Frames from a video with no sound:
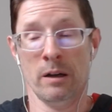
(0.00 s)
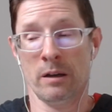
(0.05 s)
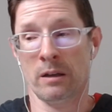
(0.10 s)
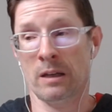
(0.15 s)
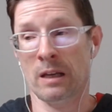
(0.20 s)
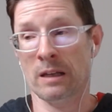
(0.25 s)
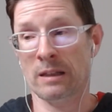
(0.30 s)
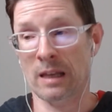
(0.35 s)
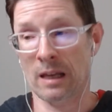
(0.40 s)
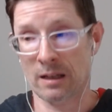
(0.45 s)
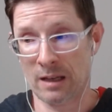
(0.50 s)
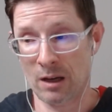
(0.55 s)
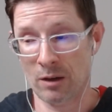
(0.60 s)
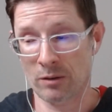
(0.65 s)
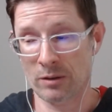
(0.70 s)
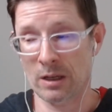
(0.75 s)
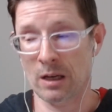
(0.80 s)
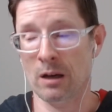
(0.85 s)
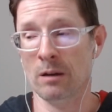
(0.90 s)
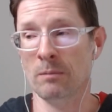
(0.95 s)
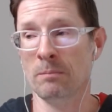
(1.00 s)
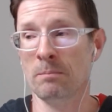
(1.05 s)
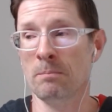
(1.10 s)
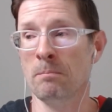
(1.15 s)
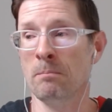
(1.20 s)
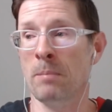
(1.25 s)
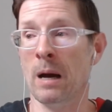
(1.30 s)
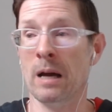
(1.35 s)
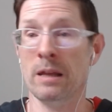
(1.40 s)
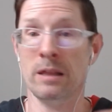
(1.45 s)
get that count down
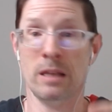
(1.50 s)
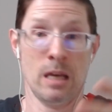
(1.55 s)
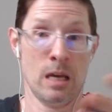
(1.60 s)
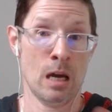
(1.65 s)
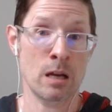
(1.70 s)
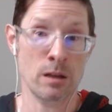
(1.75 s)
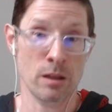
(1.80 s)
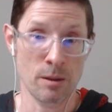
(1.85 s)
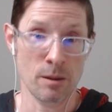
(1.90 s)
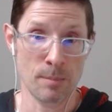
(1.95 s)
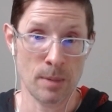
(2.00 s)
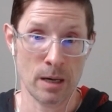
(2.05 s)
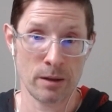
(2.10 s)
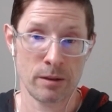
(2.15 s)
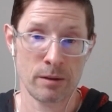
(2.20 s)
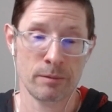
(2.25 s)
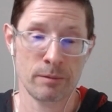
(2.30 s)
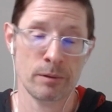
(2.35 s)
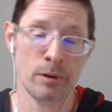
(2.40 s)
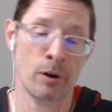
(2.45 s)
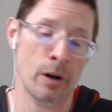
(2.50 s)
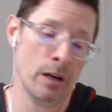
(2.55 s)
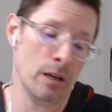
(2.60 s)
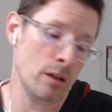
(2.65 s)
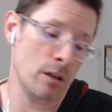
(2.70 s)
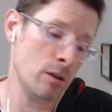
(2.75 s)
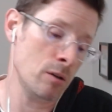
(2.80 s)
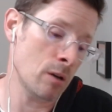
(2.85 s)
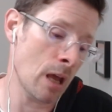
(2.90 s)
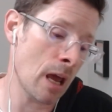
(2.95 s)
by the end of the month. All right,
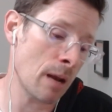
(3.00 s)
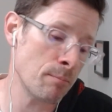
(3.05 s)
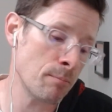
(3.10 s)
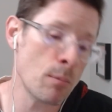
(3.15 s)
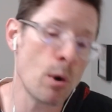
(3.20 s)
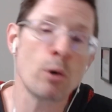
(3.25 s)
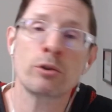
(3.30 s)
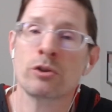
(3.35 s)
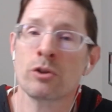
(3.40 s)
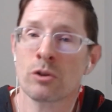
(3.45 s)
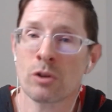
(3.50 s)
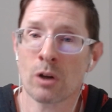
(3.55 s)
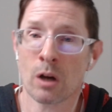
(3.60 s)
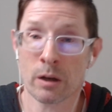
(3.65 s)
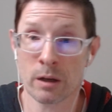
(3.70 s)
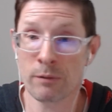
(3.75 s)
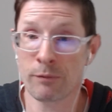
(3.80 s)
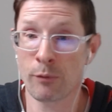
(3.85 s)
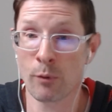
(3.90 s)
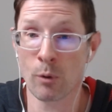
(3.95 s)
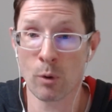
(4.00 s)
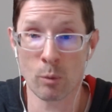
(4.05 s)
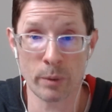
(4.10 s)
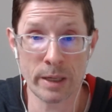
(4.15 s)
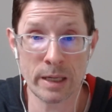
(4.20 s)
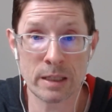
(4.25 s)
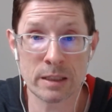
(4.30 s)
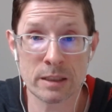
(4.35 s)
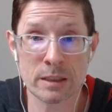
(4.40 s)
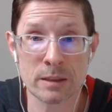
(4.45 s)
at most you're talking 4
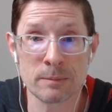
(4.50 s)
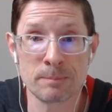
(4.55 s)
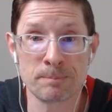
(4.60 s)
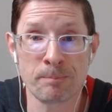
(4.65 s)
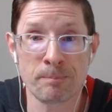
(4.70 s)
weeks.